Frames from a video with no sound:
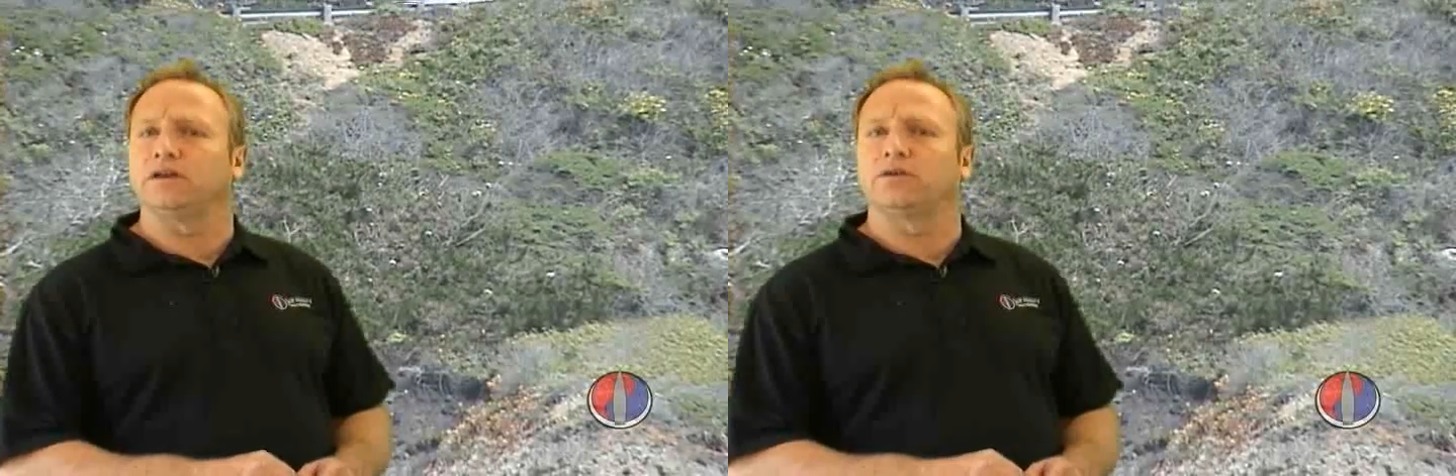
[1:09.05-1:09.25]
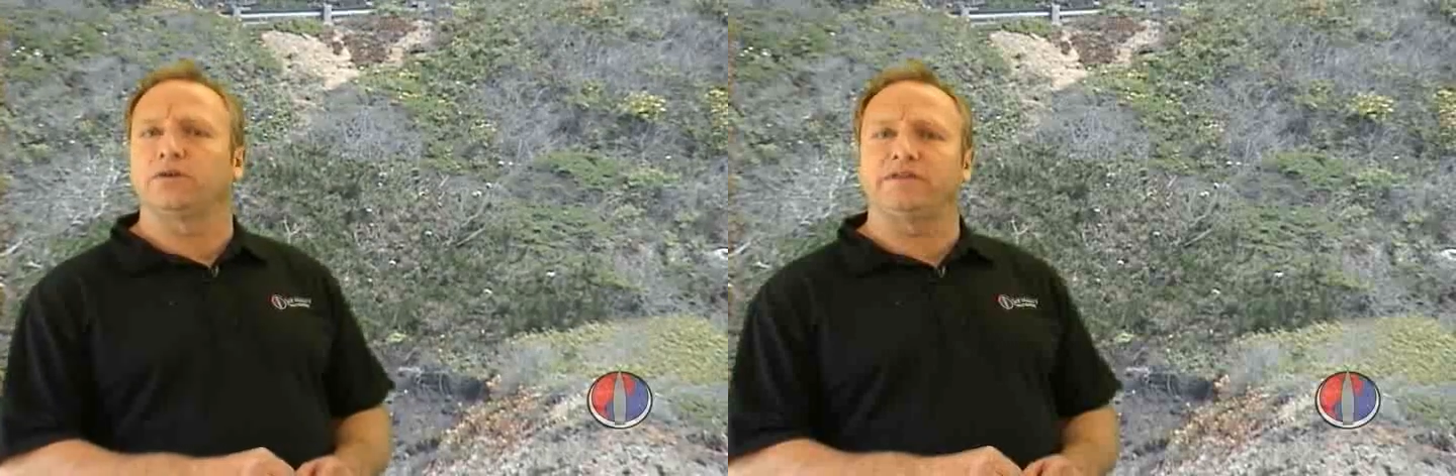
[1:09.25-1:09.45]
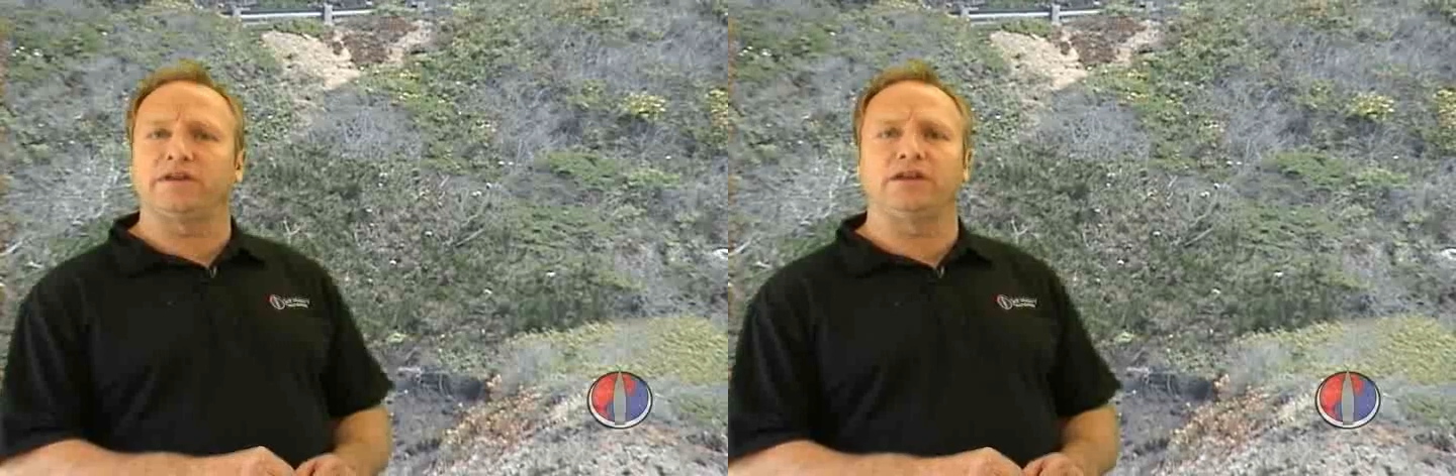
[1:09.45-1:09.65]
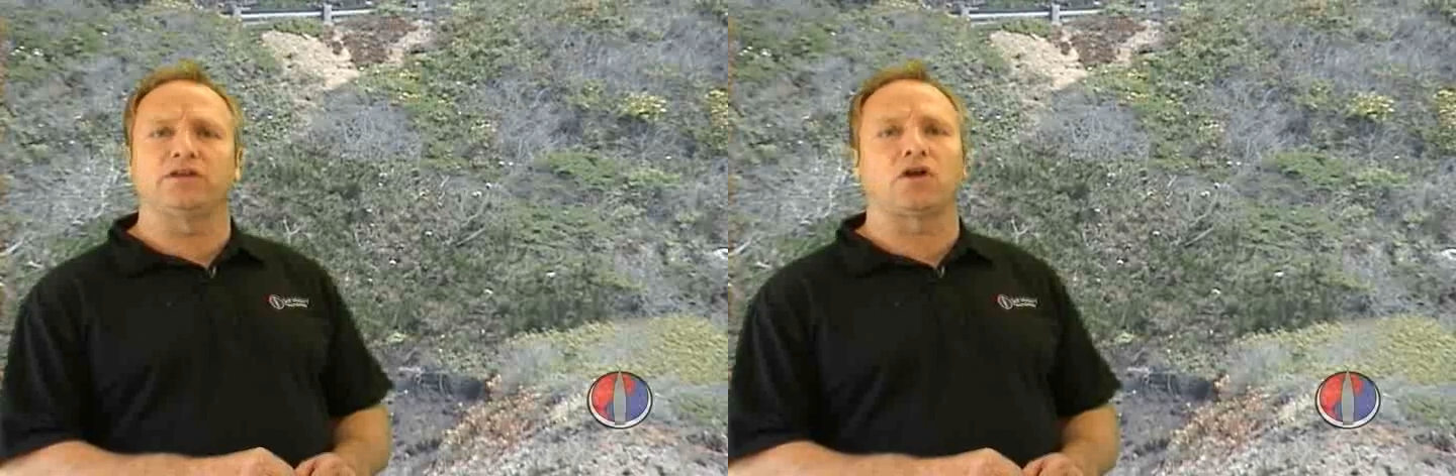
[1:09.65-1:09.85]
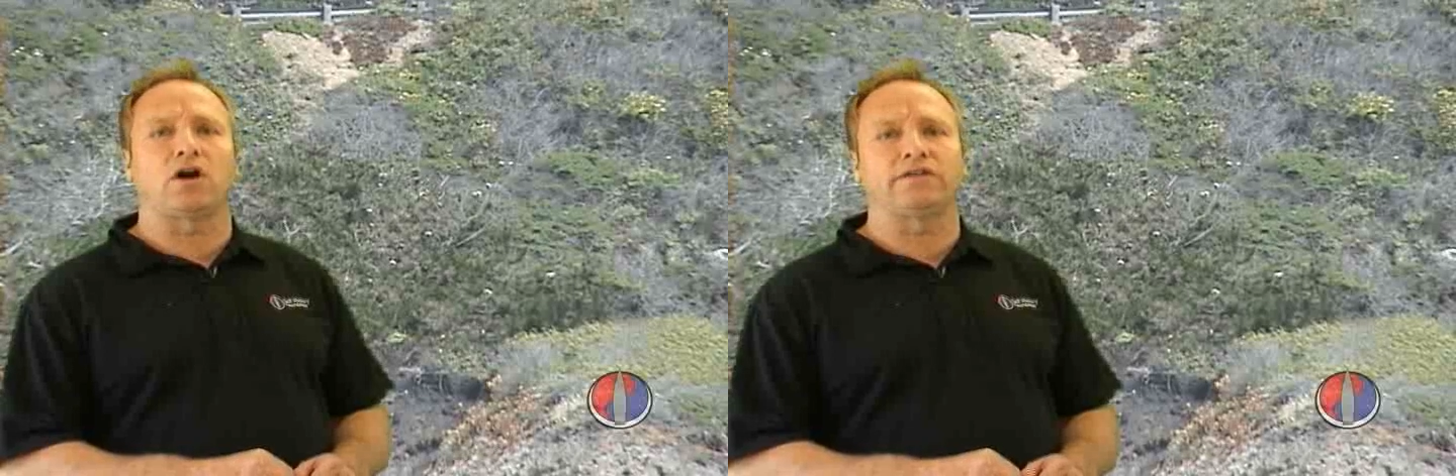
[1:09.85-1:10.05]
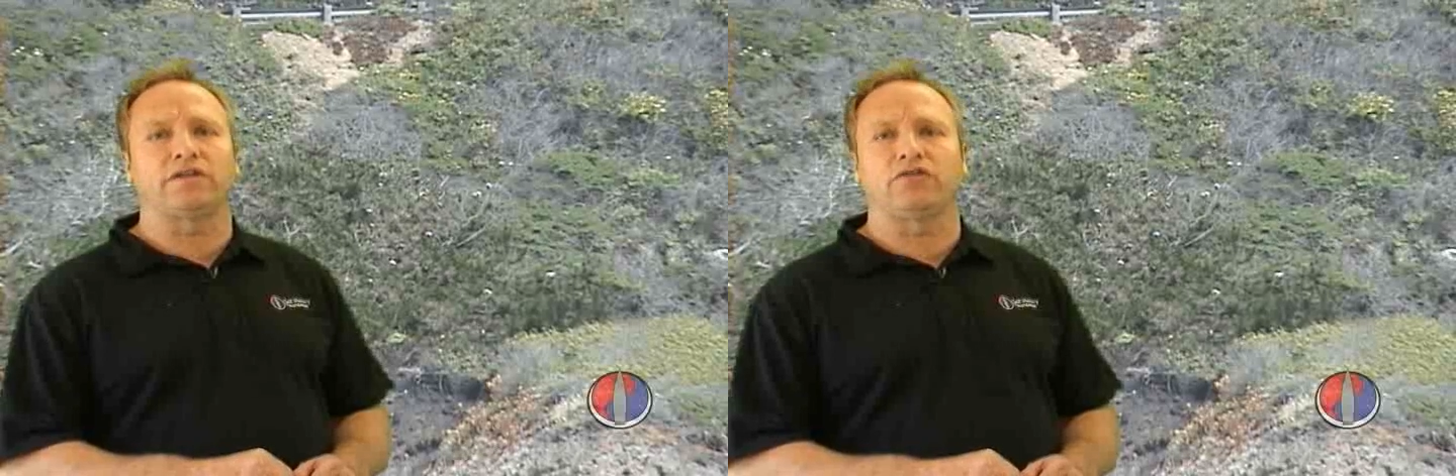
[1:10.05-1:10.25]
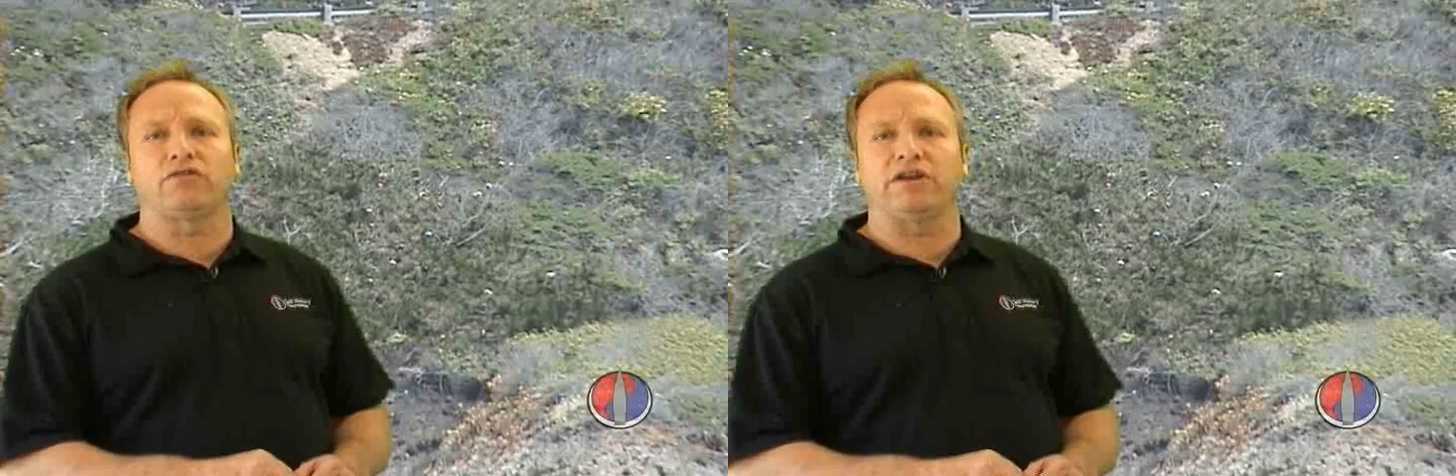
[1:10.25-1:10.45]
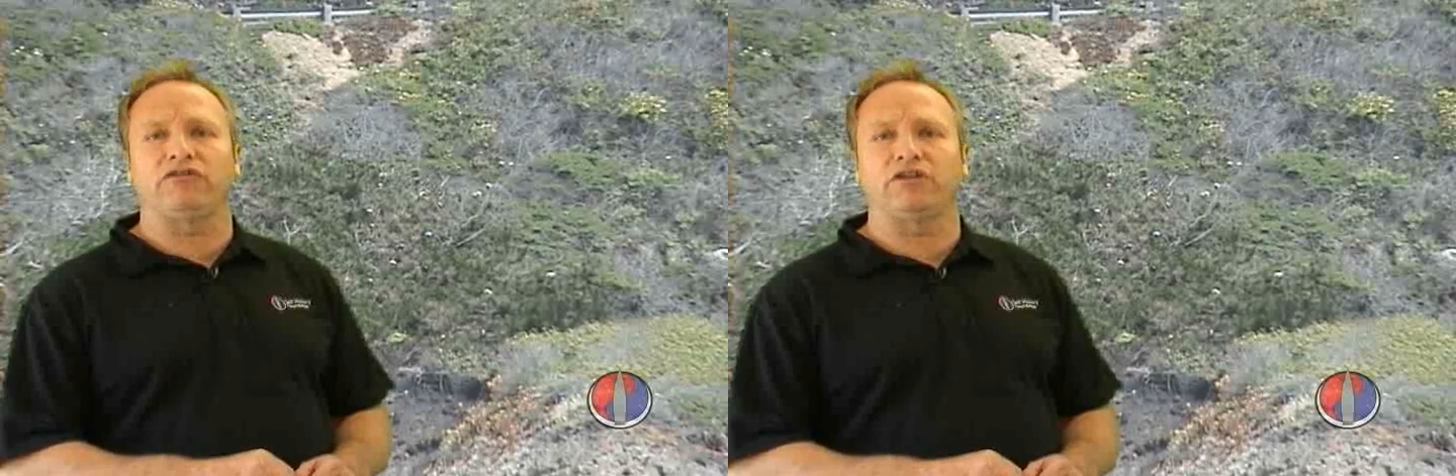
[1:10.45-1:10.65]
increasing your
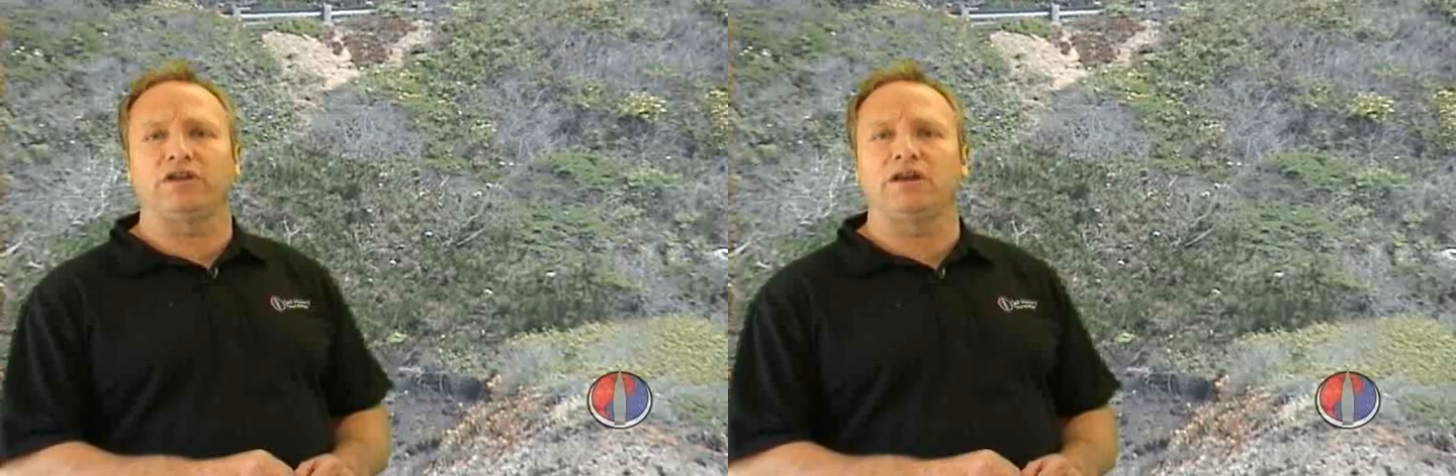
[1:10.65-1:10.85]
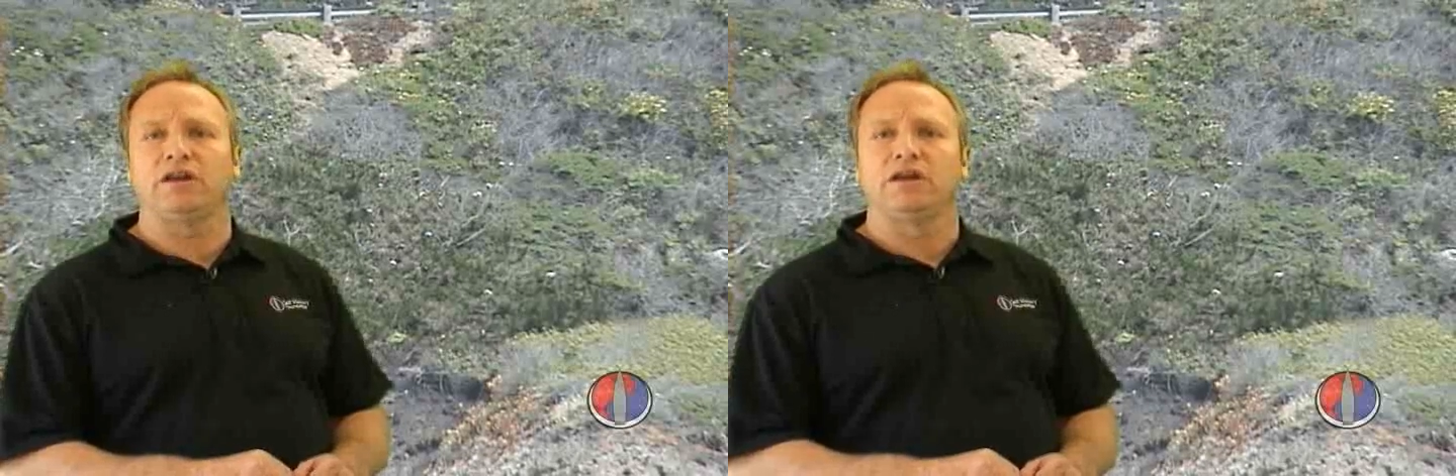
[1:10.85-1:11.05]
concentration